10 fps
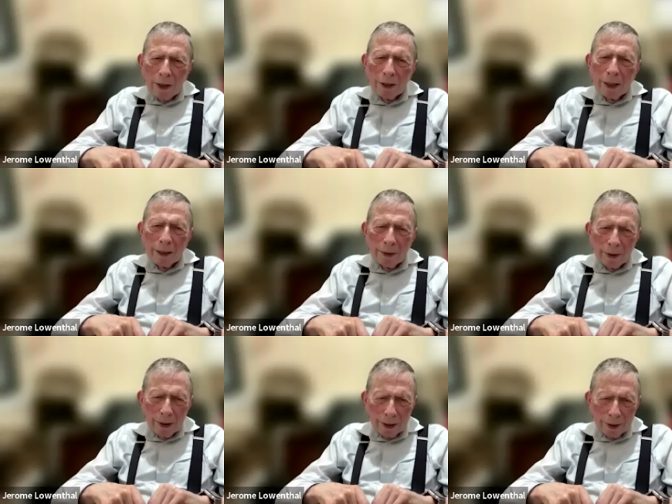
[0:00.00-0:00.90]

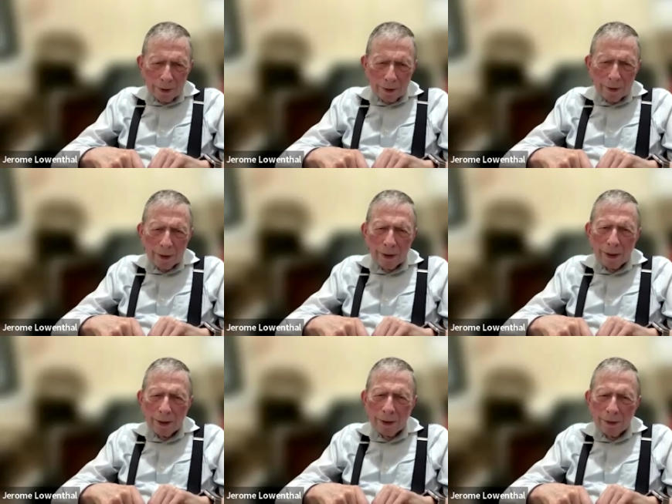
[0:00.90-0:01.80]
Vlassenko, thank you.
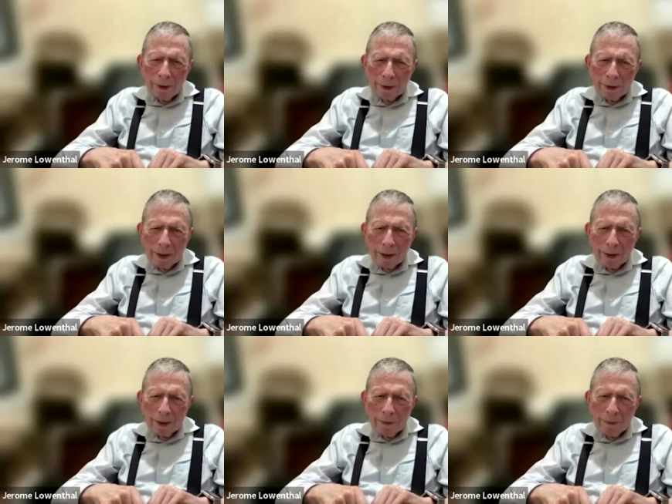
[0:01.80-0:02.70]
Thank you. Exactly.